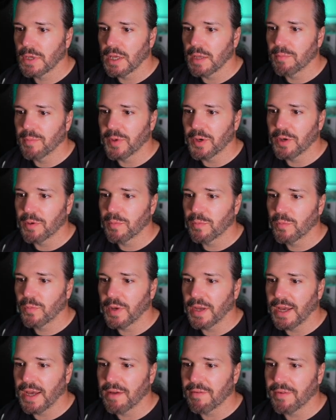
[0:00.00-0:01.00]
And boom,
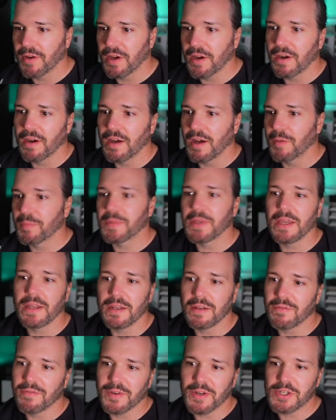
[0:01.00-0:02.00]
we have our
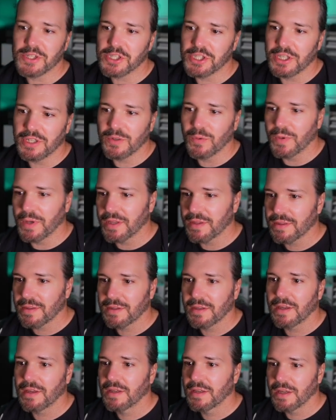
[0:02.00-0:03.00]
updated version
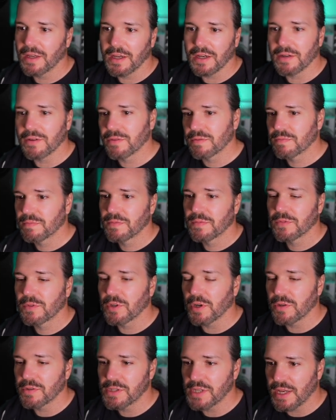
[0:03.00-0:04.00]
with a
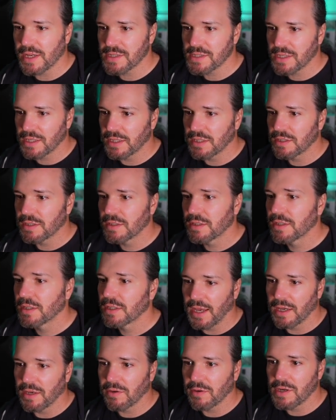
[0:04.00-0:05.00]
grotesque and
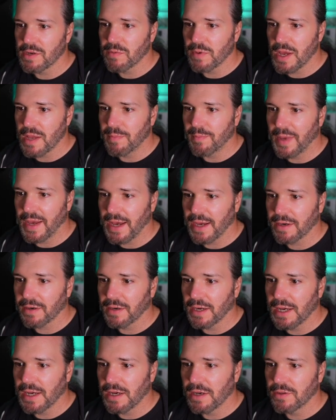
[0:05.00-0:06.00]
angry red
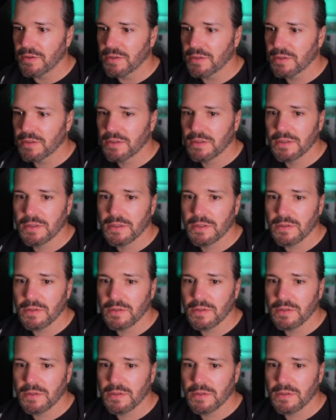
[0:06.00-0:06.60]
background.